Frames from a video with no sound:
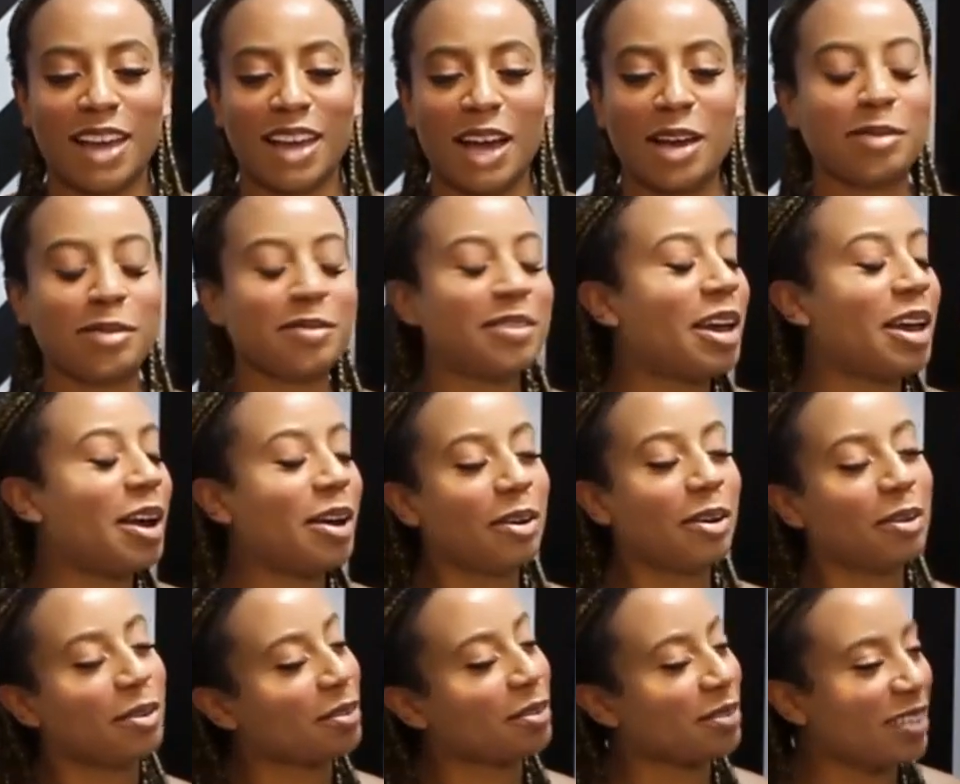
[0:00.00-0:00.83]
I don't
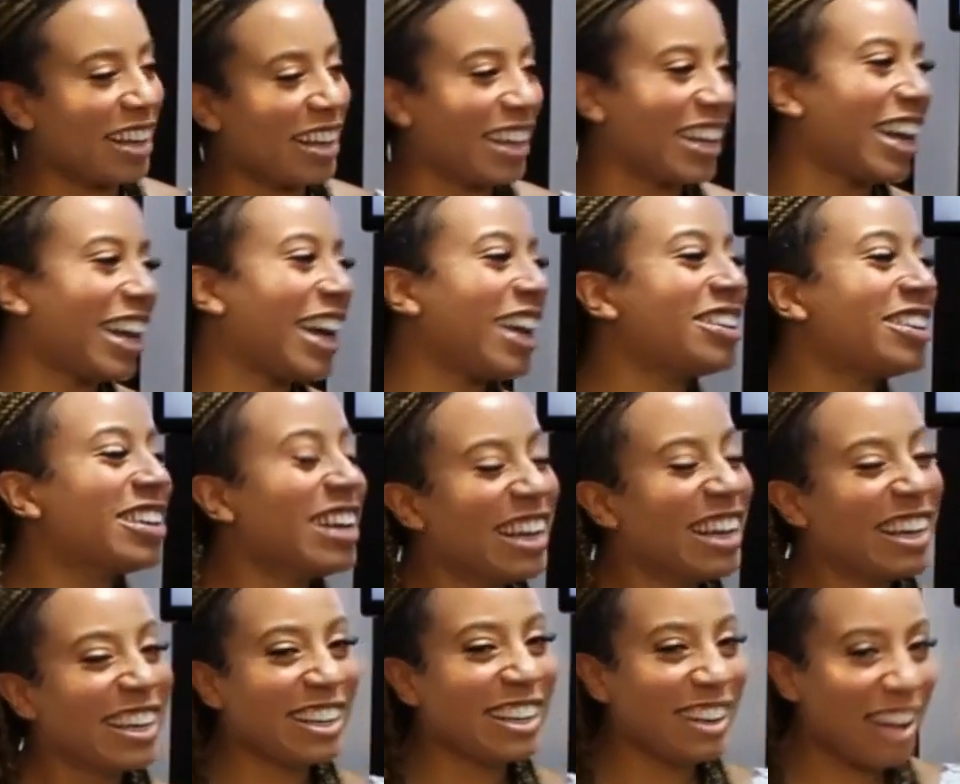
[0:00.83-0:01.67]
know.
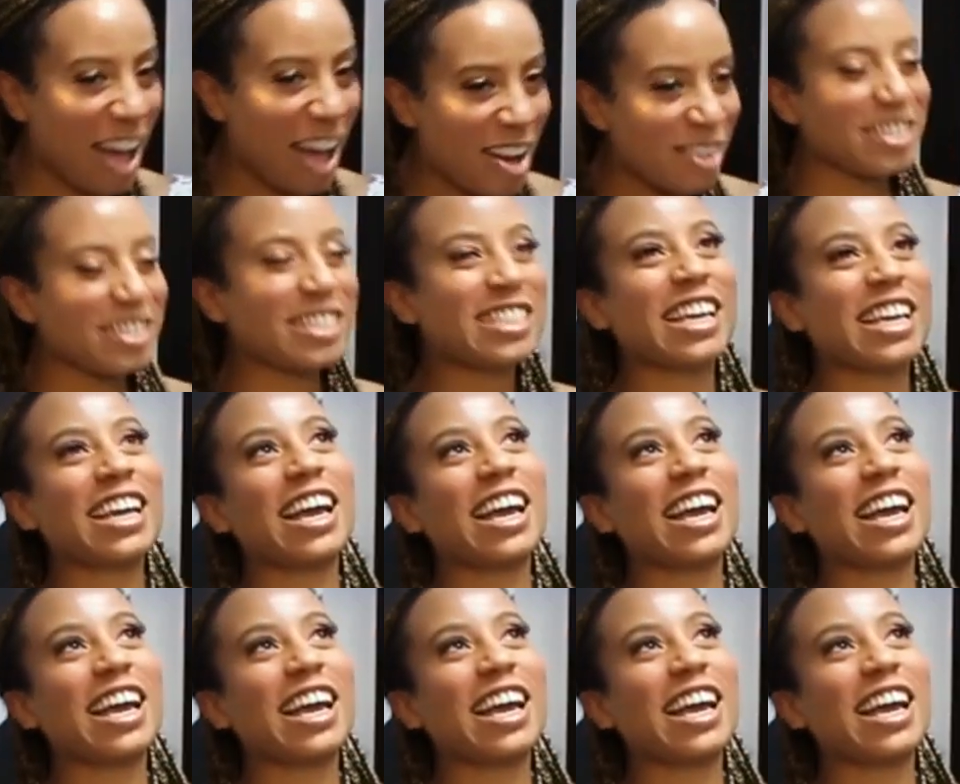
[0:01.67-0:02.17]
I was